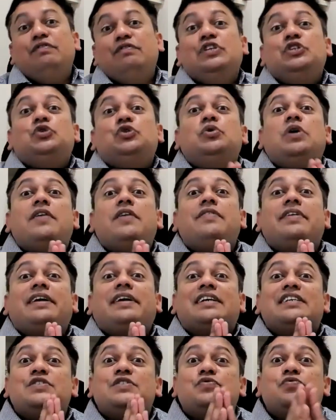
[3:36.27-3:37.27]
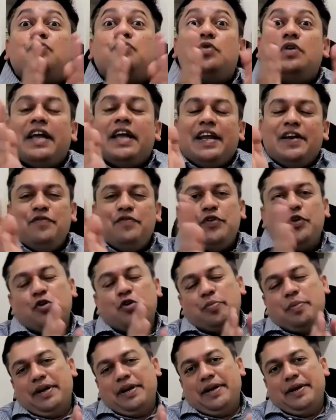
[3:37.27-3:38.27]
we should have a restful
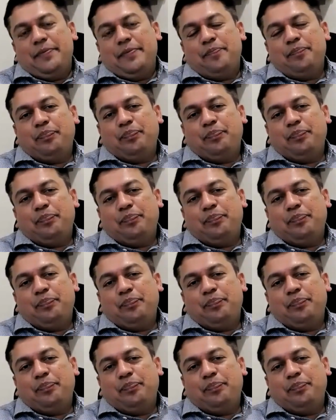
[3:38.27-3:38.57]
environment.